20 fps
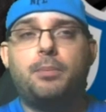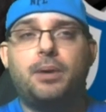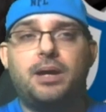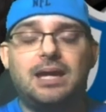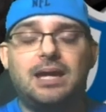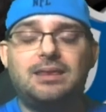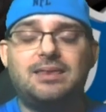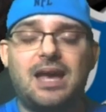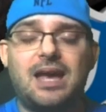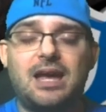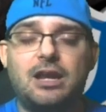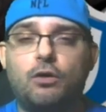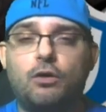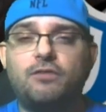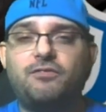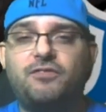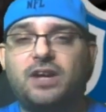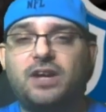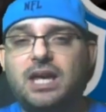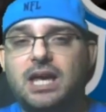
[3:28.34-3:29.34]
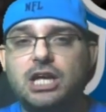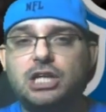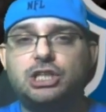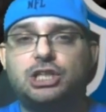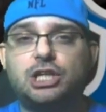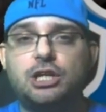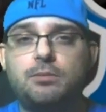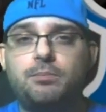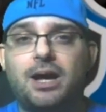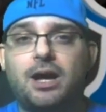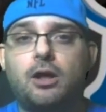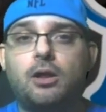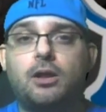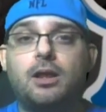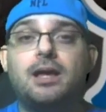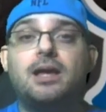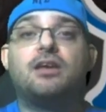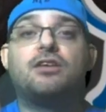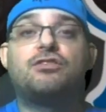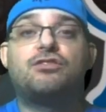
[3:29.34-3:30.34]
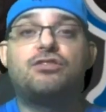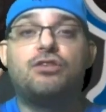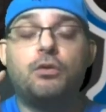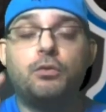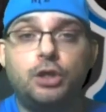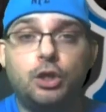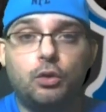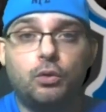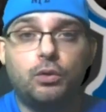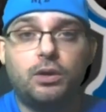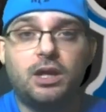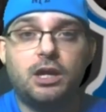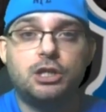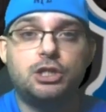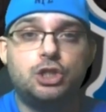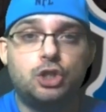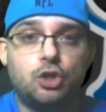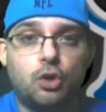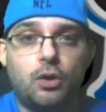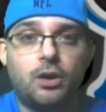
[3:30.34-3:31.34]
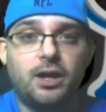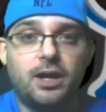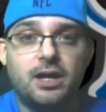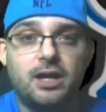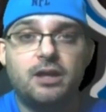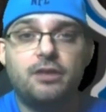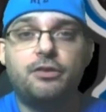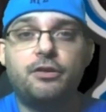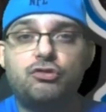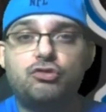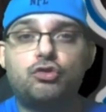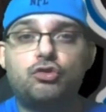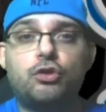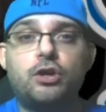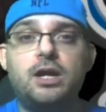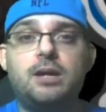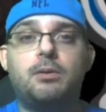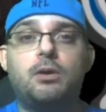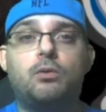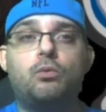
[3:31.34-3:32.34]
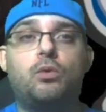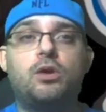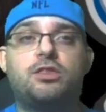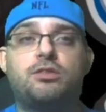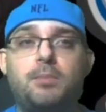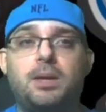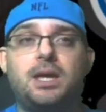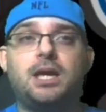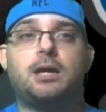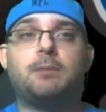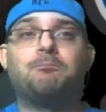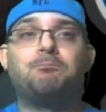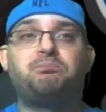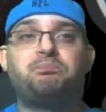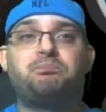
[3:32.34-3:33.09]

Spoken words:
but hit that notification bell so you can enjoy the stream with me.